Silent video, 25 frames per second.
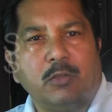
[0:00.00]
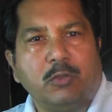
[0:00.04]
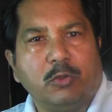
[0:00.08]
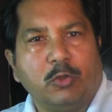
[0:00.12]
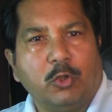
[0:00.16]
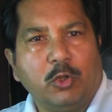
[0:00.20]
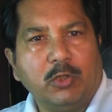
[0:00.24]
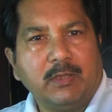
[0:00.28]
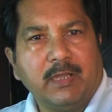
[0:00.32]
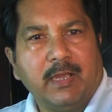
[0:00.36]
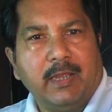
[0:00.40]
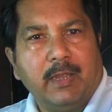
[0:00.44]

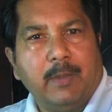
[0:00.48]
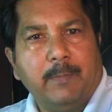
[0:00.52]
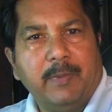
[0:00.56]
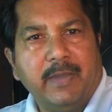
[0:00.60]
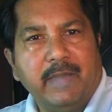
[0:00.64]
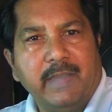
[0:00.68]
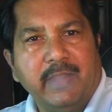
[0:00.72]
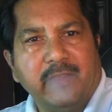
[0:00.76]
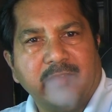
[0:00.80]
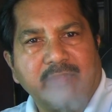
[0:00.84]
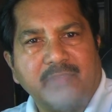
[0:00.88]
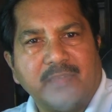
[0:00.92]
Though the
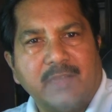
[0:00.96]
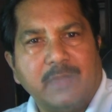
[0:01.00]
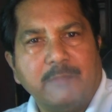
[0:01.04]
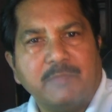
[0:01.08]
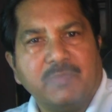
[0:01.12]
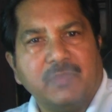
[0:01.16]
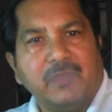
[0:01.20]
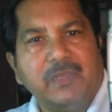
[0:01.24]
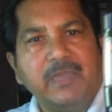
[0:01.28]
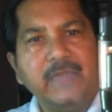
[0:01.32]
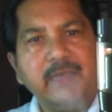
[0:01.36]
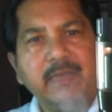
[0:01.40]
Amadeus
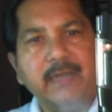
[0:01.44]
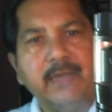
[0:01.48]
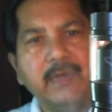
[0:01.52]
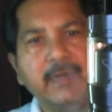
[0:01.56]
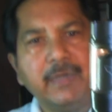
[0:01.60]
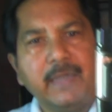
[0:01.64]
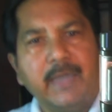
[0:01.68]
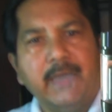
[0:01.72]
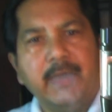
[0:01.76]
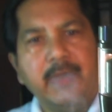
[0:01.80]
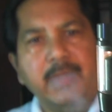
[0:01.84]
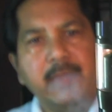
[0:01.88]
comes neat
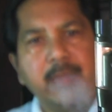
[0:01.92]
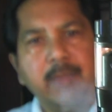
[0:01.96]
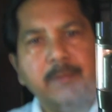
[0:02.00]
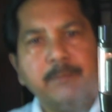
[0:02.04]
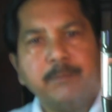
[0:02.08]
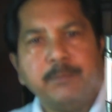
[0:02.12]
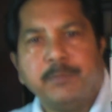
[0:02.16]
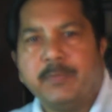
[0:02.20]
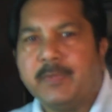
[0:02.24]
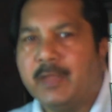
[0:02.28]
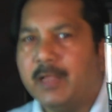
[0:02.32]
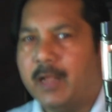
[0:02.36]
and tidy,
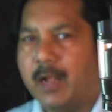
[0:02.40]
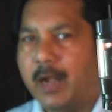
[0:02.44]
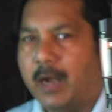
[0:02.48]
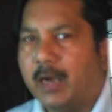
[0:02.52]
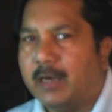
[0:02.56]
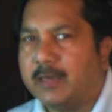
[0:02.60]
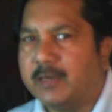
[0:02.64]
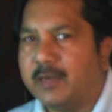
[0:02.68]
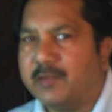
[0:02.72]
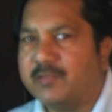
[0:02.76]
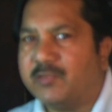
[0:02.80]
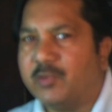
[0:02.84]

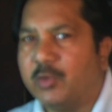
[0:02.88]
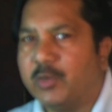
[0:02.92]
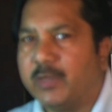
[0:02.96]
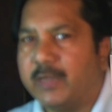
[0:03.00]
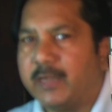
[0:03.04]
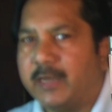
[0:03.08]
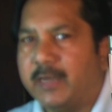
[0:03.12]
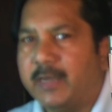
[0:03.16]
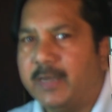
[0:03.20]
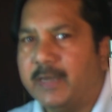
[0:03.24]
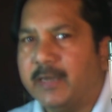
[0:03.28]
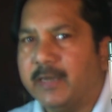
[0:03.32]

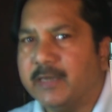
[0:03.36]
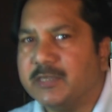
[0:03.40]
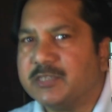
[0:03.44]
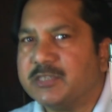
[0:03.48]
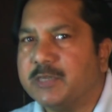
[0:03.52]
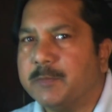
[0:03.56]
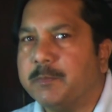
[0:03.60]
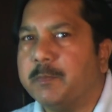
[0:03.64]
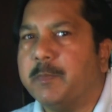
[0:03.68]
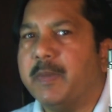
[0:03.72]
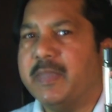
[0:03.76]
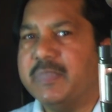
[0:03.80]
ultrasonic clean and
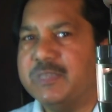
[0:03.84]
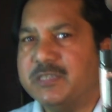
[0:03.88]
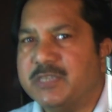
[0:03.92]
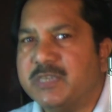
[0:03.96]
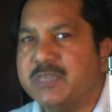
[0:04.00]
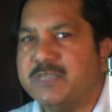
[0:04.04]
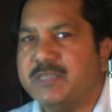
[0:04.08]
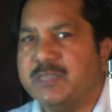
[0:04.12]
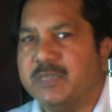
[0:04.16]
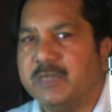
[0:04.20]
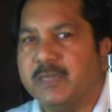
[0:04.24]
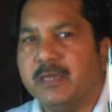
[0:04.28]
shipped by
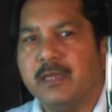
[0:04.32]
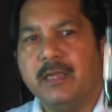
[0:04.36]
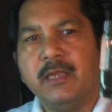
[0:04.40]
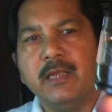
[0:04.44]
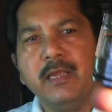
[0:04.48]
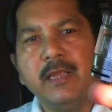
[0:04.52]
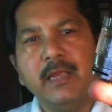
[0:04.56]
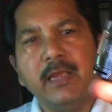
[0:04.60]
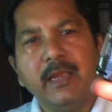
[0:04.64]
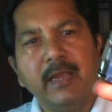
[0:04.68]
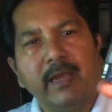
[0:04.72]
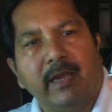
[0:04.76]
GG
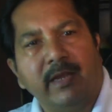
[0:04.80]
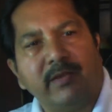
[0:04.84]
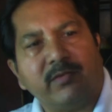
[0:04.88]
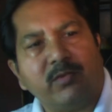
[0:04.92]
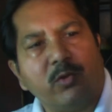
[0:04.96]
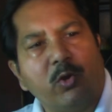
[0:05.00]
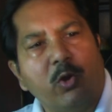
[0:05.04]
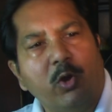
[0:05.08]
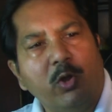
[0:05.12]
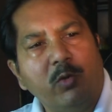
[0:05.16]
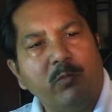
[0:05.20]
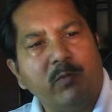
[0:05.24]

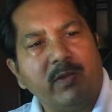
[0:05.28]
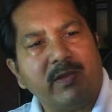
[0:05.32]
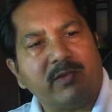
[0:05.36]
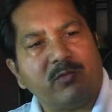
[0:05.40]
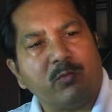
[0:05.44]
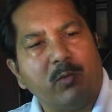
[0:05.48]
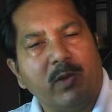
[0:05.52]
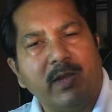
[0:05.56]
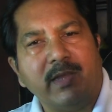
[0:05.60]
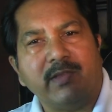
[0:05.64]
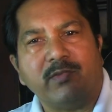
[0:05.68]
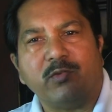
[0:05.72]
it's
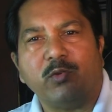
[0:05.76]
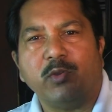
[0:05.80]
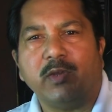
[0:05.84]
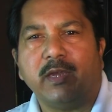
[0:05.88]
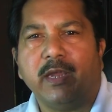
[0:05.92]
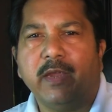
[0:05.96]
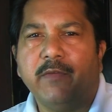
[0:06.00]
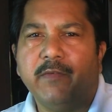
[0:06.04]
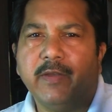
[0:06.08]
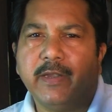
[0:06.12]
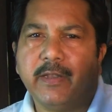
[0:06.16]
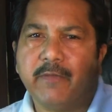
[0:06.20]
always wise to
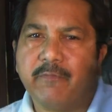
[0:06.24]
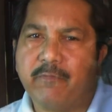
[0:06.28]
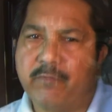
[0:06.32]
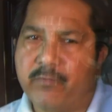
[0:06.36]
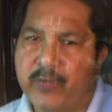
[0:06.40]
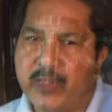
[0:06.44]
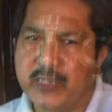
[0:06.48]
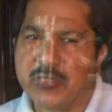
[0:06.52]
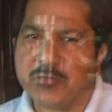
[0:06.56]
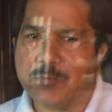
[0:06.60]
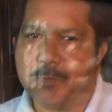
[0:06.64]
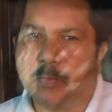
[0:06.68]
give it a
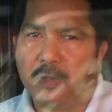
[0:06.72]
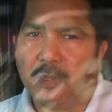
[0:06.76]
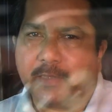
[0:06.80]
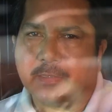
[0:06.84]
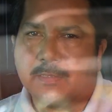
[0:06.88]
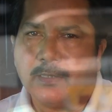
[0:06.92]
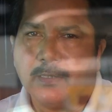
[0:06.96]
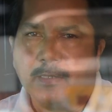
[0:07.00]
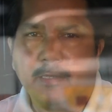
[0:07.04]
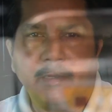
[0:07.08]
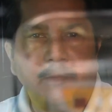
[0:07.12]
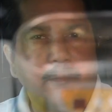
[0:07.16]
fresh
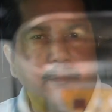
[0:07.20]
bath